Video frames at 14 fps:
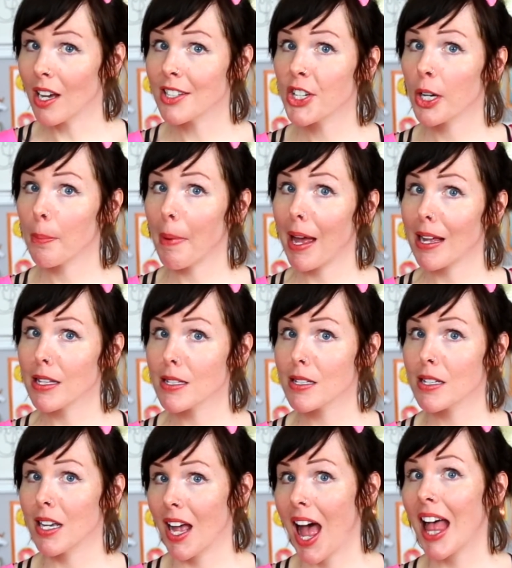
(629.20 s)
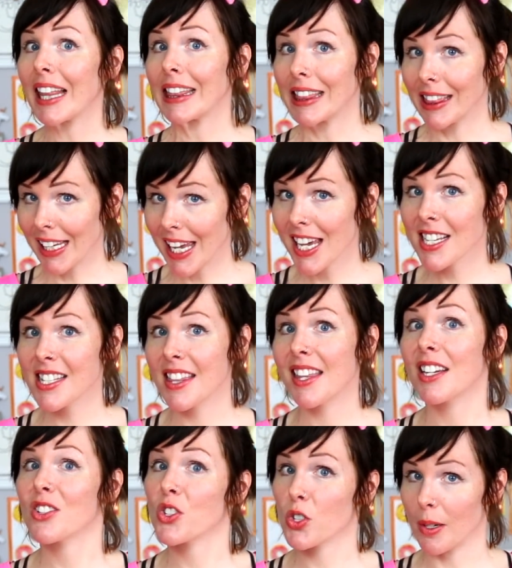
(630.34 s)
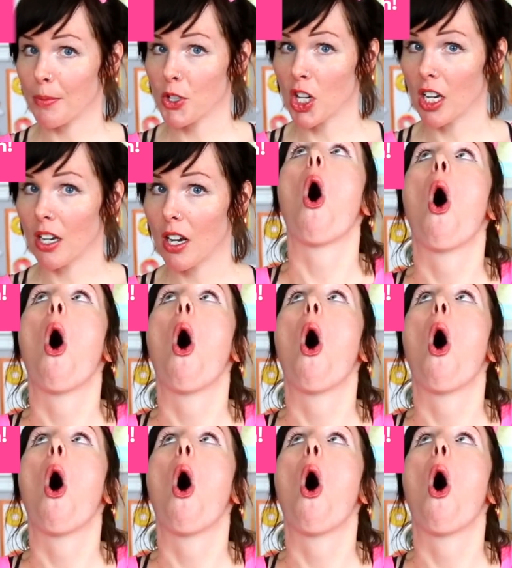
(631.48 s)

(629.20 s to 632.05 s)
on to your butts. Links in the description.